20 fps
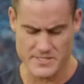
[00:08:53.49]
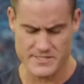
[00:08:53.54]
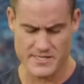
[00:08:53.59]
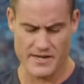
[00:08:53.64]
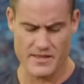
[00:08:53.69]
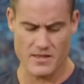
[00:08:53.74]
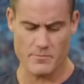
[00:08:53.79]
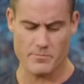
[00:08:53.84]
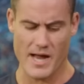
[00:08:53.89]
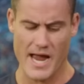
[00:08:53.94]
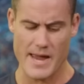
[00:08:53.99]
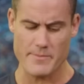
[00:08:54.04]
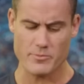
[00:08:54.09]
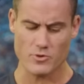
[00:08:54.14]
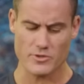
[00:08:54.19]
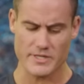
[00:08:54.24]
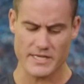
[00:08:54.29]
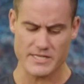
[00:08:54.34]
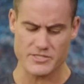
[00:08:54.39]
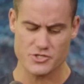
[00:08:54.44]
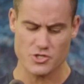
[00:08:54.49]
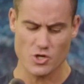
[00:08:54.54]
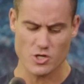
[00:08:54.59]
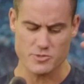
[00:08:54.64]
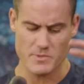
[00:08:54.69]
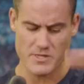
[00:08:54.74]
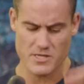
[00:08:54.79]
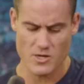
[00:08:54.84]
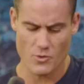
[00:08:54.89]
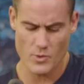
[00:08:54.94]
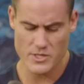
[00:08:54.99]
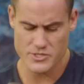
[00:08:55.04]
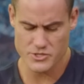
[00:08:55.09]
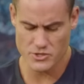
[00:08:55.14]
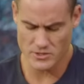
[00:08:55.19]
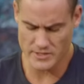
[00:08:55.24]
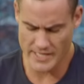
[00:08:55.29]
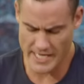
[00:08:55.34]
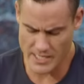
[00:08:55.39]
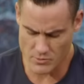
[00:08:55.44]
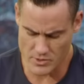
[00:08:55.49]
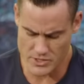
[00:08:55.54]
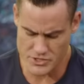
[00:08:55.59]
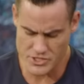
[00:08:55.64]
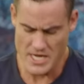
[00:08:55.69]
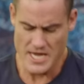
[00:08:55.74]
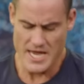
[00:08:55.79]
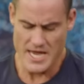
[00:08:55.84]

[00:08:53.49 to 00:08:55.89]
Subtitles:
study the Bible, and it shows me the original language.